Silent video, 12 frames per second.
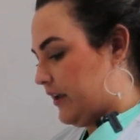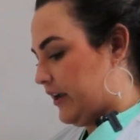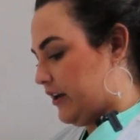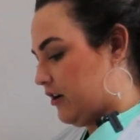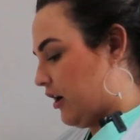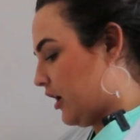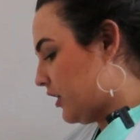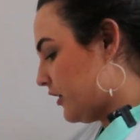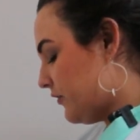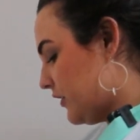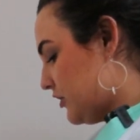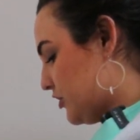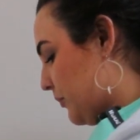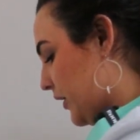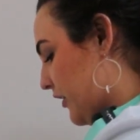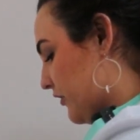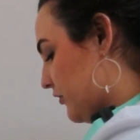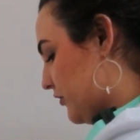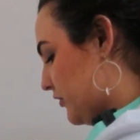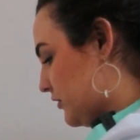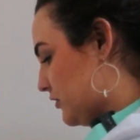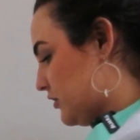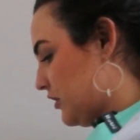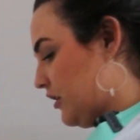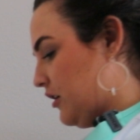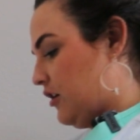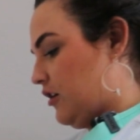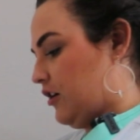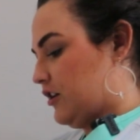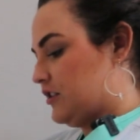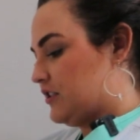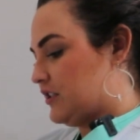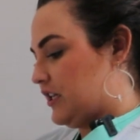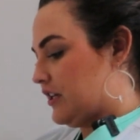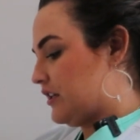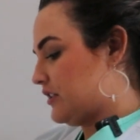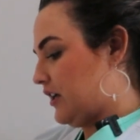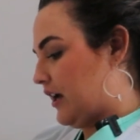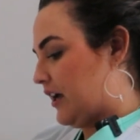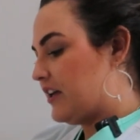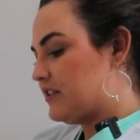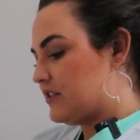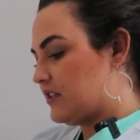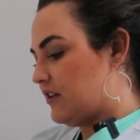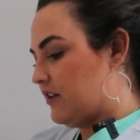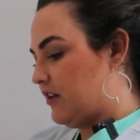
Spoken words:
and all of these bottles are sanitized